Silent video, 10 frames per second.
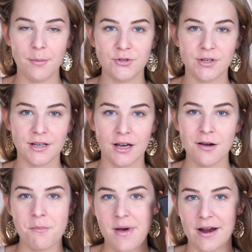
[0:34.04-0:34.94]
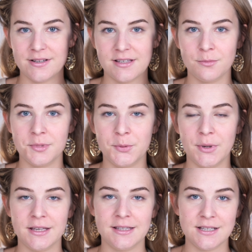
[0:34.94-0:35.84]
I'm doing a comparison
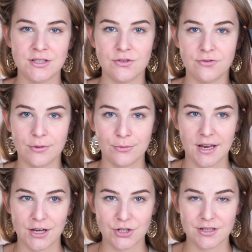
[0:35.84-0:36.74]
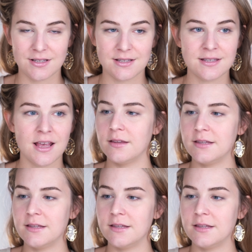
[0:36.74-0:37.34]
between these two foundations.